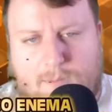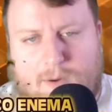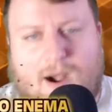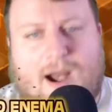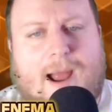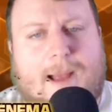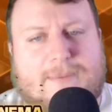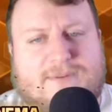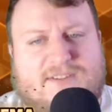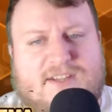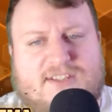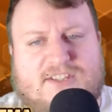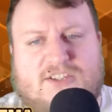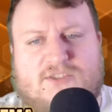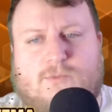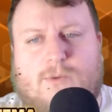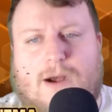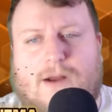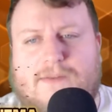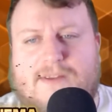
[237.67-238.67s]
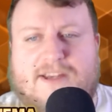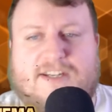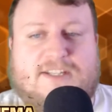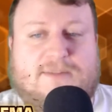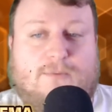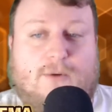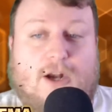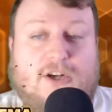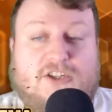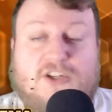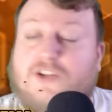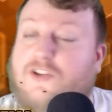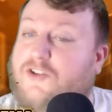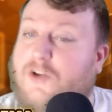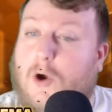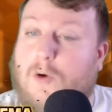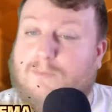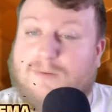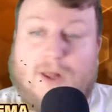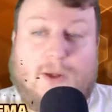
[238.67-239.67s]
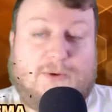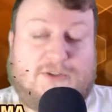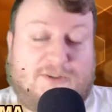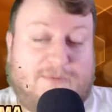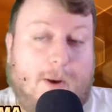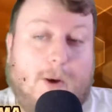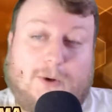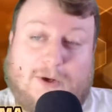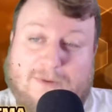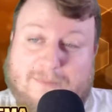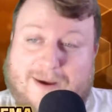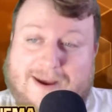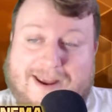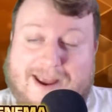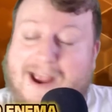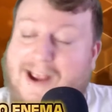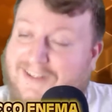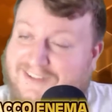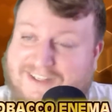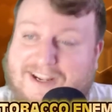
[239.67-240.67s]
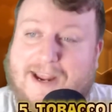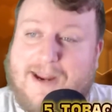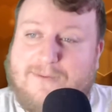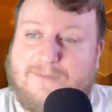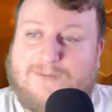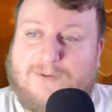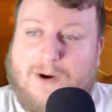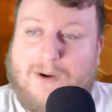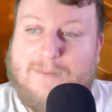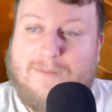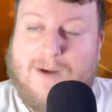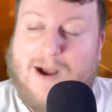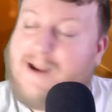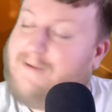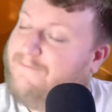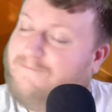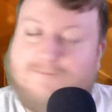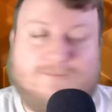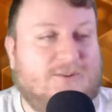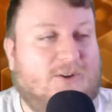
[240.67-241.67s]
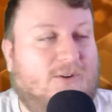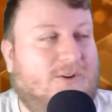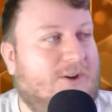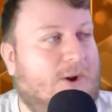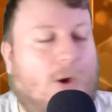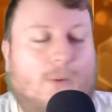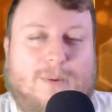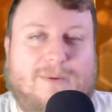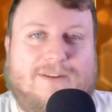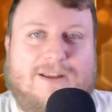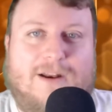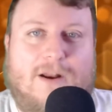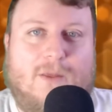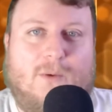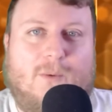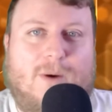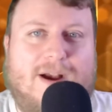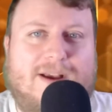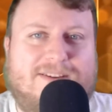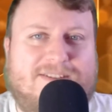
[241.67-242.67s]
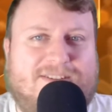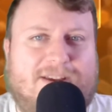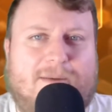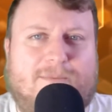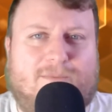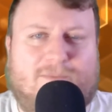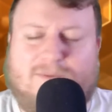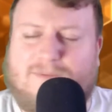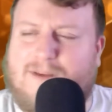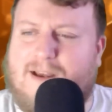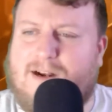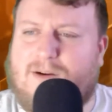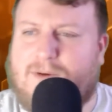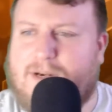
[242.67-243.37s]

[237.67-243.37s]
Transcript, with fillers: Perhaps this is where the expression "don't blow smoke up my ass" came from. I certainly hope it did, otherwise I'm kind of